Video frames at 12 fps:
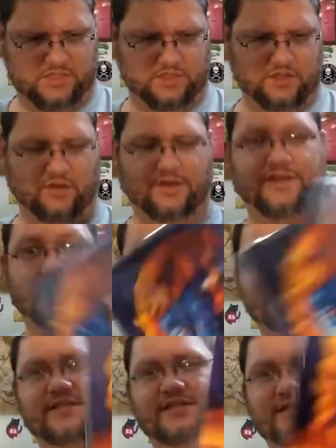oh, I think
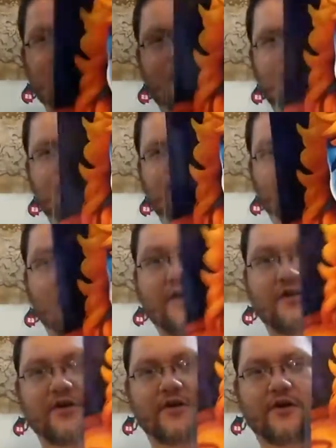this is
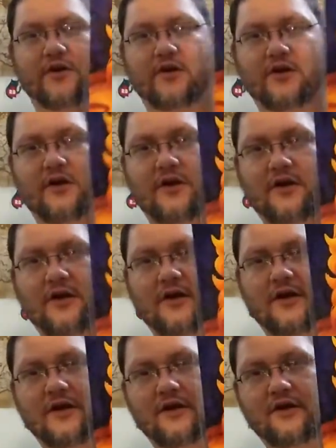Faker
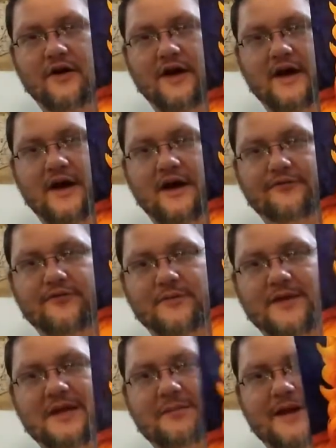
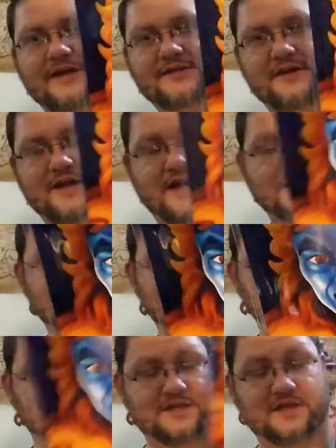from He-Man. So, yes,
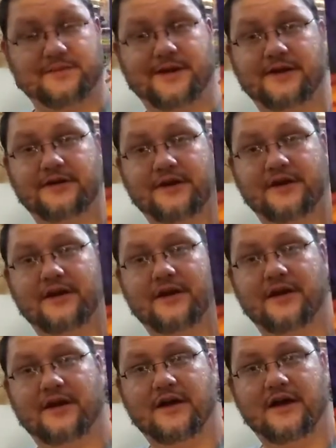this was He-Man.
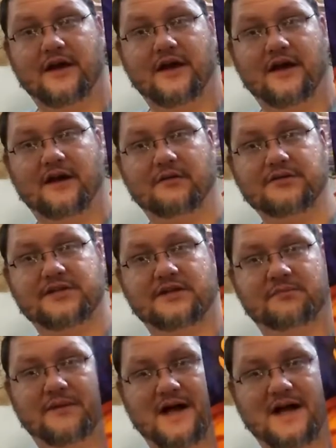Was in
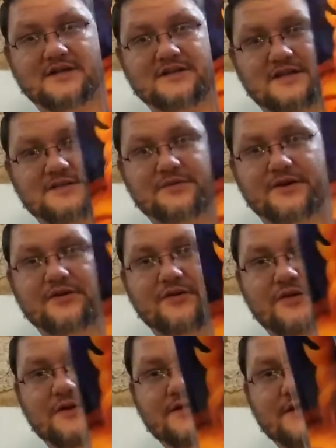the box. So that's pretty
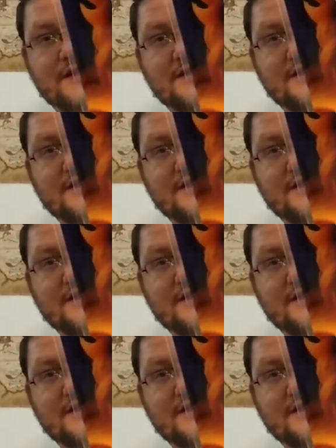cool. He's like a